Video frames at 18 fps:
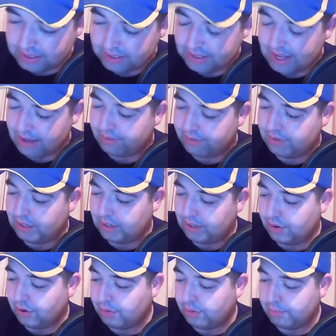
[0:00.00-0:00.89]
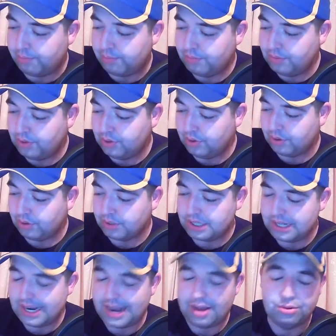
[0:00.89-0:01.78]
is definitely no
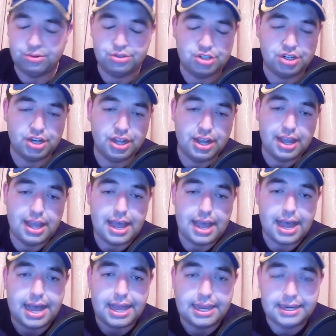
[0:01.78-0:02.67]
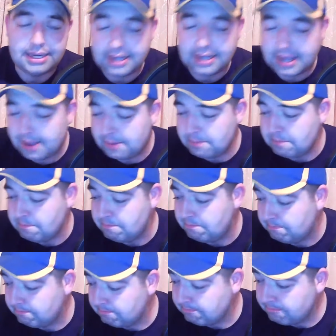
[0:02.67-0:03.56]
slouch. And
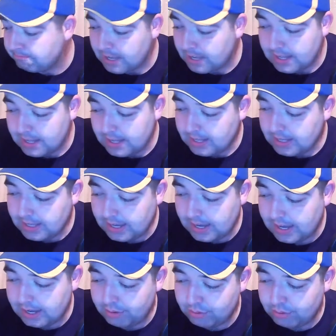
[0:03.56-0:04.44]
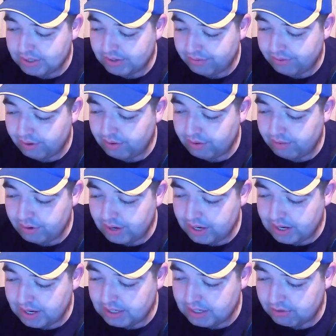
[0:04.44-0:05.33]
yeah, it was a very,
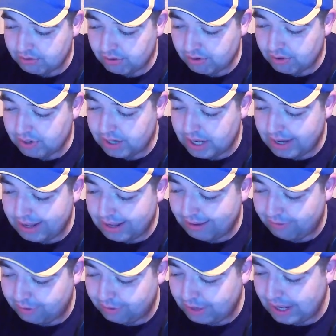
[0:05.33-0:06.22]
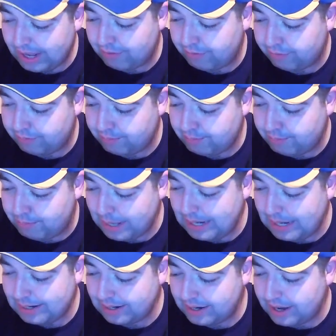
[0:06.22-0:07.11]
very nice run. And if
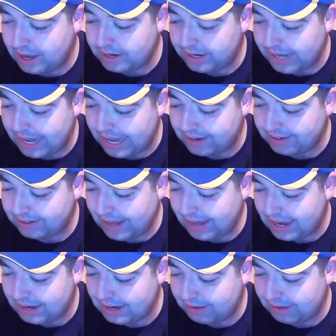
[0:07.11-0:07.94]
building on that, and